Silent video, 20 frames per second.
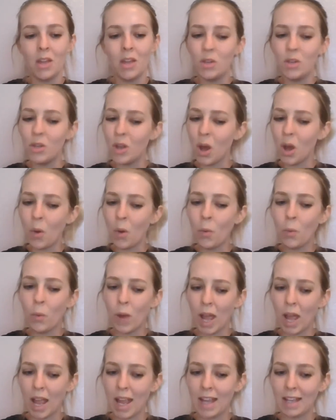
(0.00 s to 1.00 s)
No
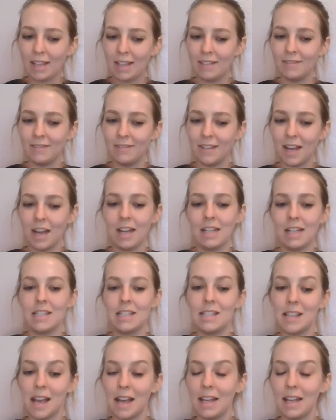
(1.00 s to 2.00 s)
way, I
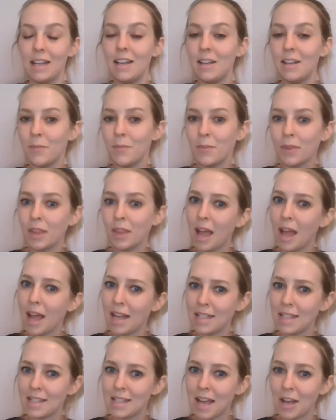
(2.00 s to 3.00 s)
said.
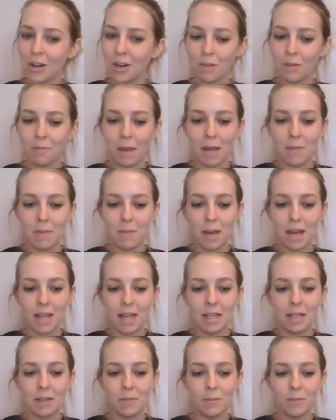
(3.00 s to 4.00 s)
I sat on my bed.